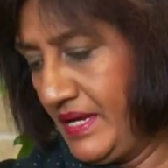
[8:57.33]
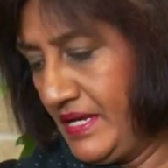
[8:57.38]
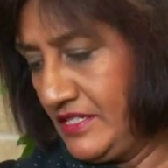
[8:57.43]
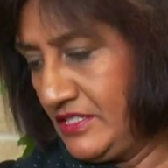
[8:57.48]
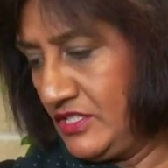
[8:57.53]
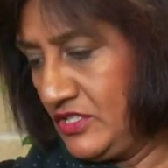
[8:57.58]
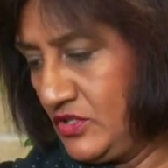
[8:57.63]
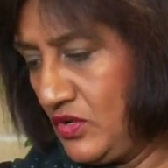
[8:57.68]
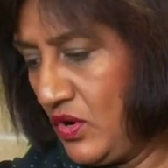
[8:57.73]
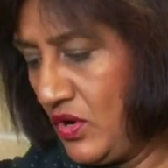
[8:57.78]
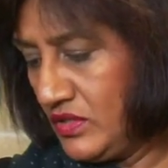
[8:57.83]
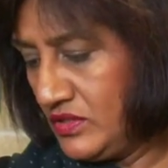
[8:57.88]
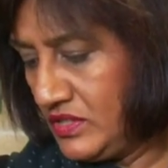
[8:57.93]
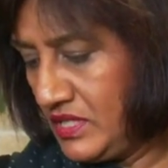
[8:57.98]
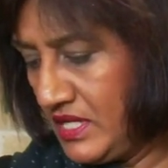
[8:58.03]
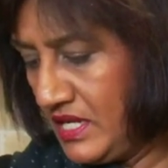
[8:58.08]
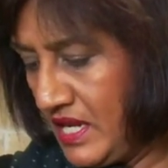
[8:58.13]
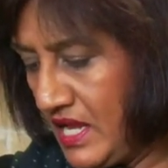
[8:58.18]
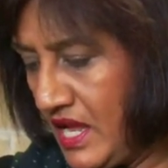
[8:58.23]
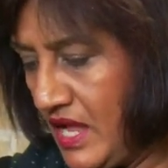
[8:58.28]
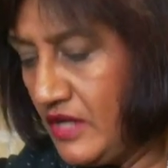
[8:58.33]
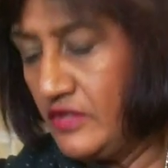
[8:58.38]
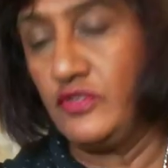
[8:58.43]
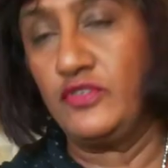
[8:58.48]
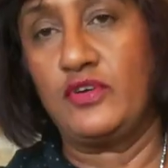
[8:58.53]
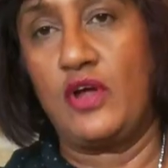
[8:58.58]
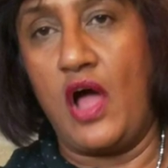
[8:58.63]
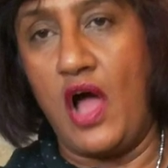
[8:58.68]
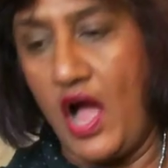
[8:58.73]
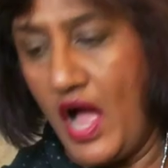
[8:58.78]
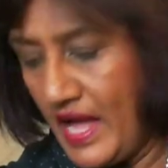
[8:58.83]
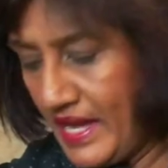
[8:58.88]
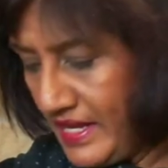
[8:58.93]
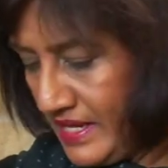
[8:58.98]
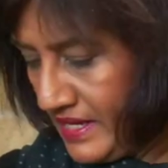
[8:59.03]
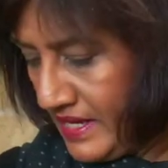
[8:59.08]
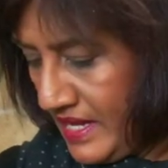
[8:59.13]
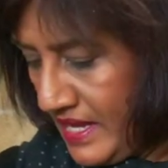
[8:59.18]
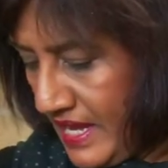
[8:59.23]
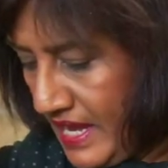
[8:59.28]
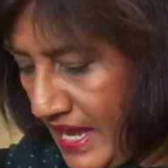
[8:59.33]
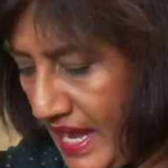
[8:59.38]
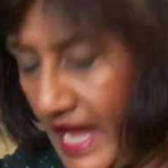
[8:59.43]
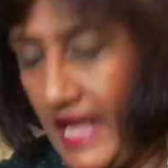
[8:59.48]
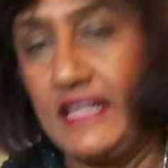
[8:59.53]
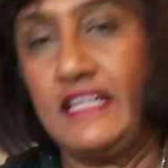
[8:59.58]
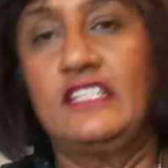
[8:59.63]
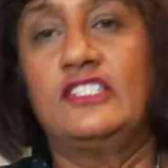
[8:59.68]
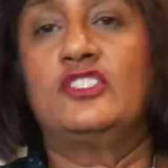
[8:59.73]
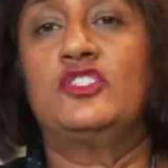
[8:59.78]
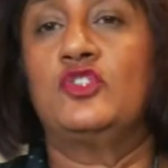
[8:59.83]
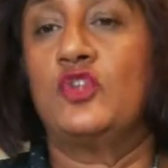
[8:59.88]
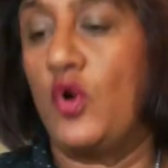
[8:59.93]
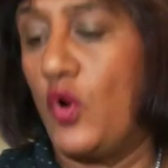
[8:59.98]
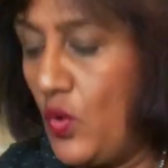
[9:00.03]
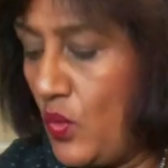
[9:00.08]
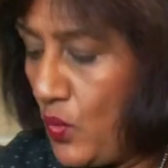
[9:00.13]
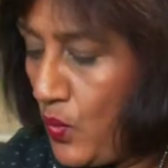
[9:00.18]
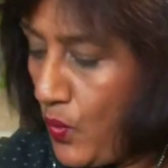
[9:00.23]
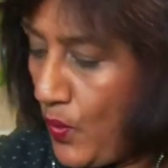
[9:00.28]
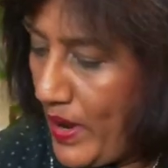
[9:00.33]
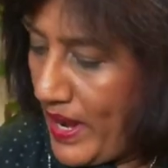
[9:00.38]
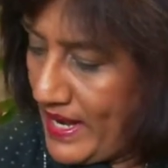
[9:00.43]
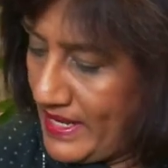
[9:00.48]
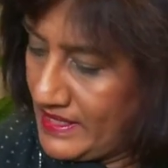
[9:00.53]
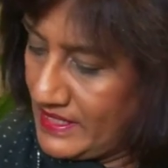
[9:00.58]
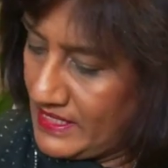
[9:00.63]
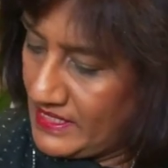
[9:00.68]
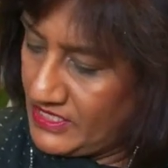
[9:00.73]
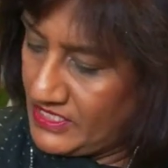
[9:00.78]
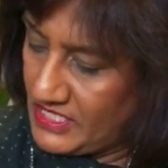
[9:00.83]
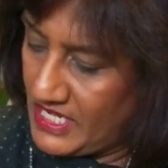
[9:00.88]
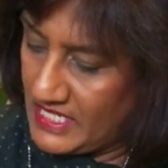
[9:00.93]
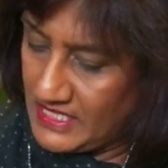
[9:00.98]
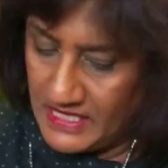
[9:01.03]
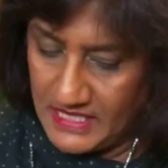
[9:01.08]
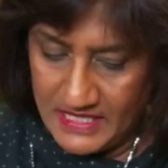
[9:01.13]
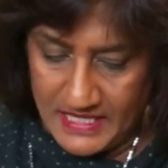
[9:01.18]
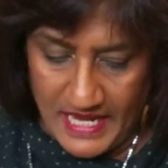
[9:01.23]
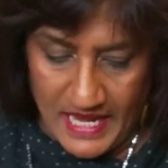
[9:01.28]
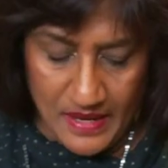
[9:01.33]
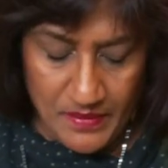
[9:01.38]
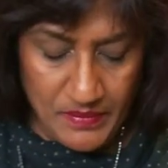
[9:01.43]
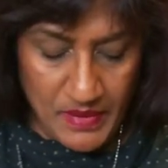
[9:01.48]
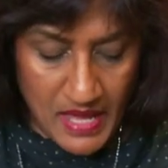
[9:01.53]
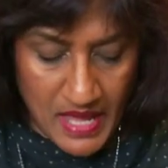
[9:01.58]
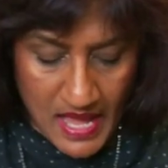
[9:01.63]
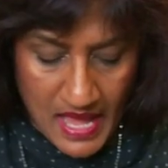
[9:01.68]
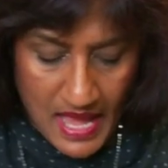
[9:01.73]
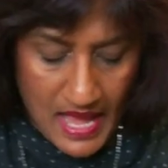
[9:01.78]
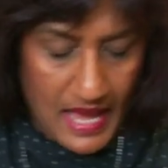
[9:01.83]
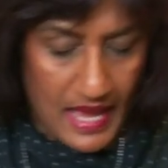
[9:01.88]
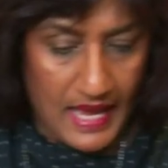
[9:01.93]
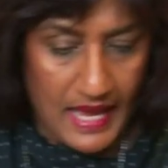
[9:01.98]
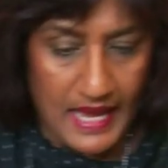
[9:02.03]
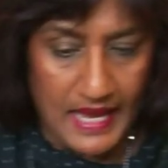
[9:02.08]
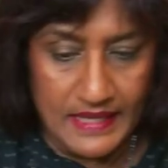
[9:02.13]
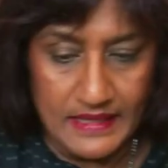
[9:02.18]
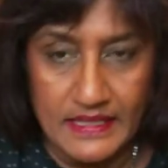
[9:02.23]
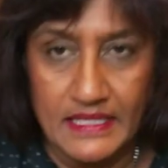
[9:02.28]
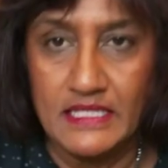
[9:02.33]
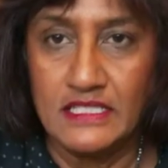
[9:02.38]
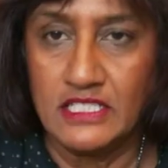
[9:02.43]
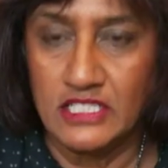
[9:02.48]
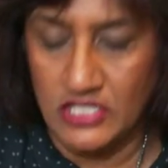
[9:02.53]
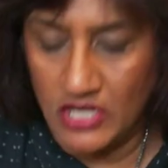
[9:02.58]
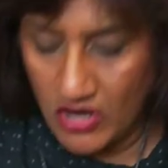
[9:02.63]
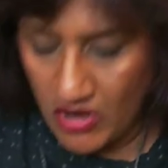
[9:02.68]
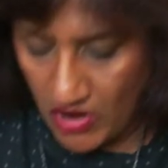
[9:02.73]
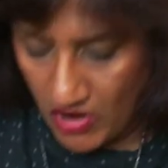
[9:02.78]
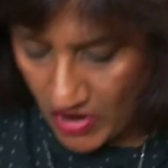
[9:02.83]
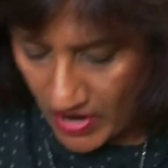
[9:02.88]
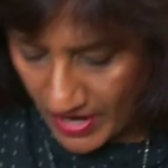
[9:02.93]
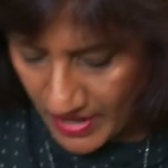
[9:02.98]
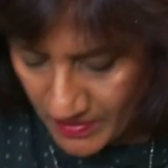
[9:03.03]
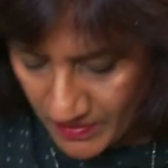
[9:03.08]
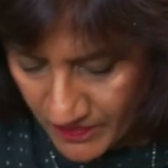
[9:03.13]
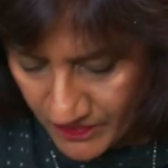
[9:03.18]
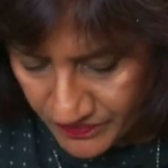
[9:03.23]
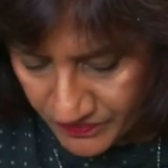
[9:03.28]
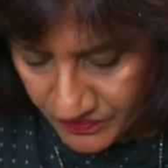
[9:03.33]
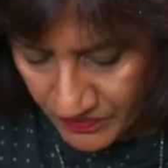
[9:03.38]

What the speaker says: It's not dry and it's not wet, just damp. And this time